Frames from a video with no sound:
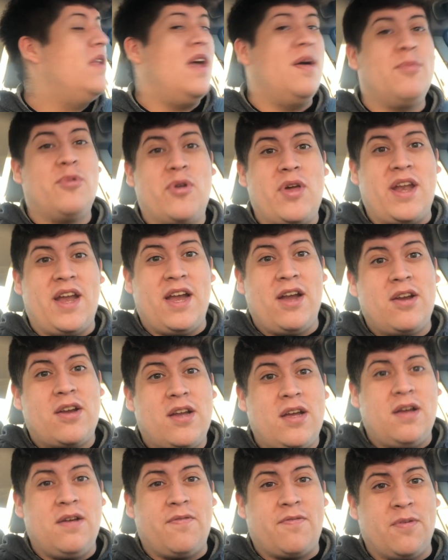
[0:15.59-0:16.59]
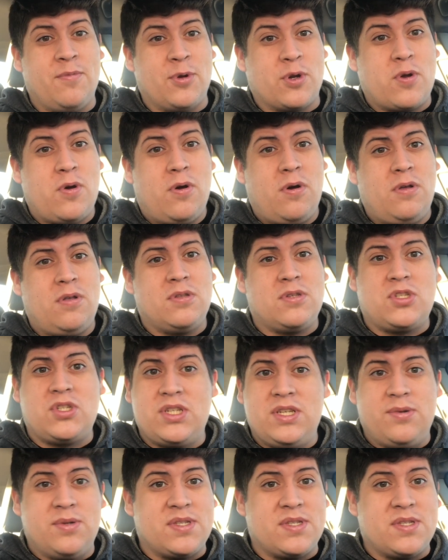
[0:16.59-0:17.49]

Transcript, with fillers: I'm gonna get a haircut from Nicole. She